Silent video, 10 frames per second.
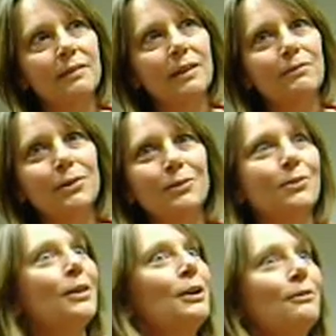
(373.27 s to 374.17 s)

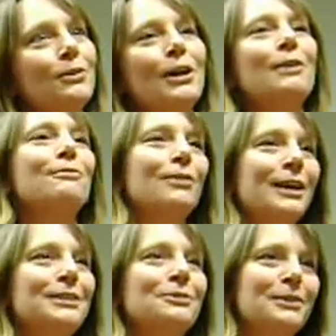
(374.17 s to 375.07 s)
if you're not afraid,
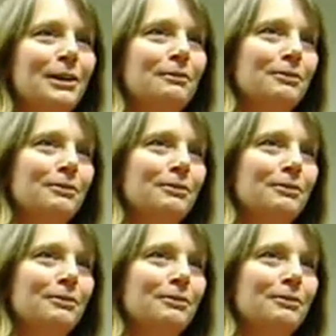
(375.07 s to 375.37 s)
you'll recover